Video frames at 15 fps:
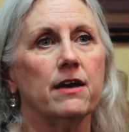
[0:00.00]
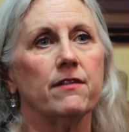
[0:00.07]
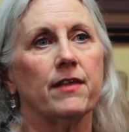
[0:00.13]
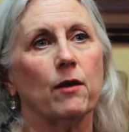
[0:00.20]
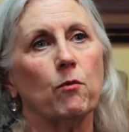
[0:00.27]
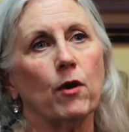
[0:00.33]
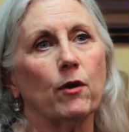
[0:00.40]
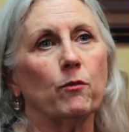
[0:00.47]
they
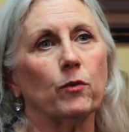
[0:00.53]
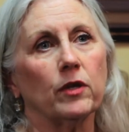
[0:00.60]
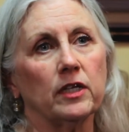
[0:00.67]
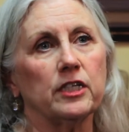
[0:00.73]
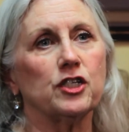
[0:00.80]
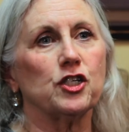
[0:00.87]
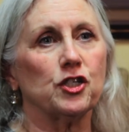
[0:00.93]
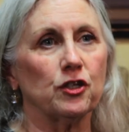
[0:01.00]
weren't
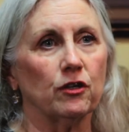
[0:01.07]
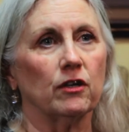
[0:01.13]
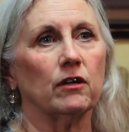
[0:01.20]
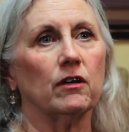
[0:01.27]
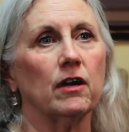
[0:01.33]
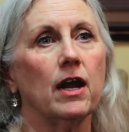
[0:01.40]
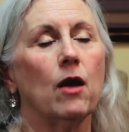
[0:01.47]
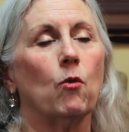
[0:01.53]
really
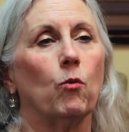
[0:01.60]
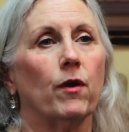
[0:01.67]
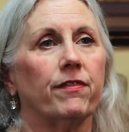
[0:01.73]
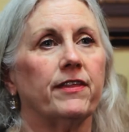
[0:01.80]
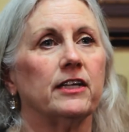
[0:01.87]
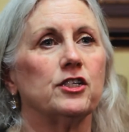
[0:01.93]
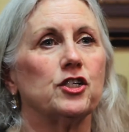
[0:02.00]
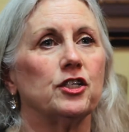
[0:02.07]
sure what
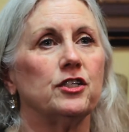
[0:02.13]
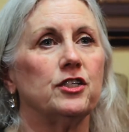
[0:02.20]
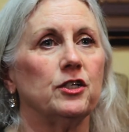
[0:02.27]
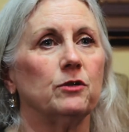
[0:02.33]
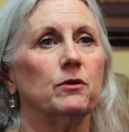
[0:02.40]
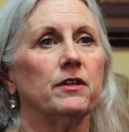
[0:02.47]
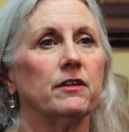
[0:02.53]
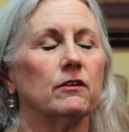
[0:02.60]
they should
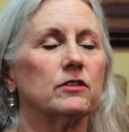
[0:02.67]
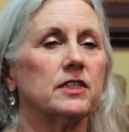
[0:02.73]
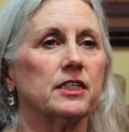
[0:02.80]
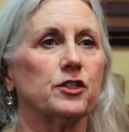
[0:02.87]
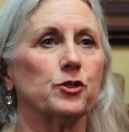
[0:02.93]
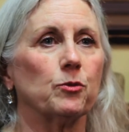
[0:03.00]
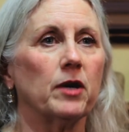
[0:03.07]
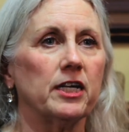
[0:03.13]
do in those
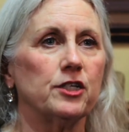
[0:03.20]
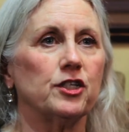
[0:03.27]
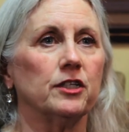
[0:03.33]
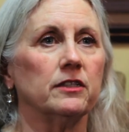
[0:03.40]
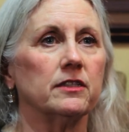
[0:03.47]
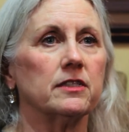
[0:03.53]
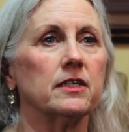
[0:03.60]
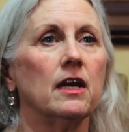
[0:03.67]

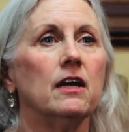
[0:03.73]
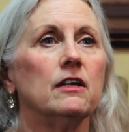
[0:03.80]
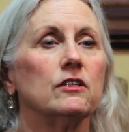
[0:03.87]
situations.